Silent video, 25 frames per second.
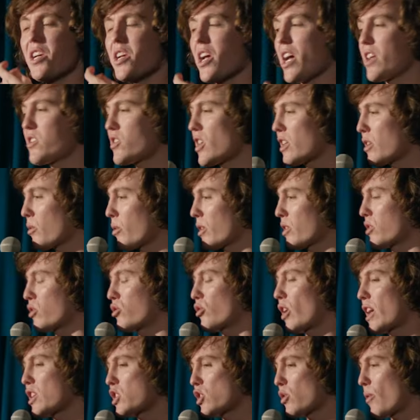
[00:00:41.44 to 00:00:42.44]
Has anyone
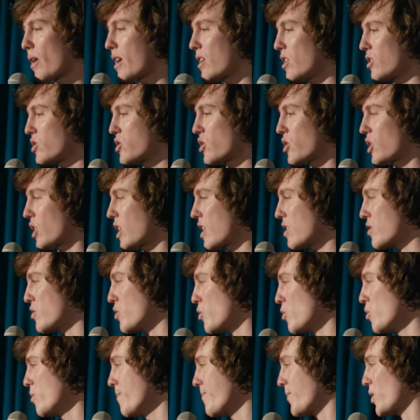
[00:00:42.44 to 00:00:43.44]
graduated to the
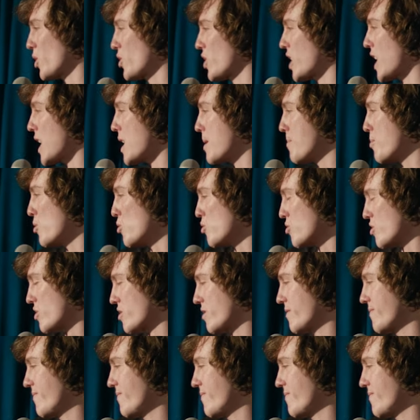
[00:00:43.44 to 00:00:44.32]
Kindle? Got the e-book?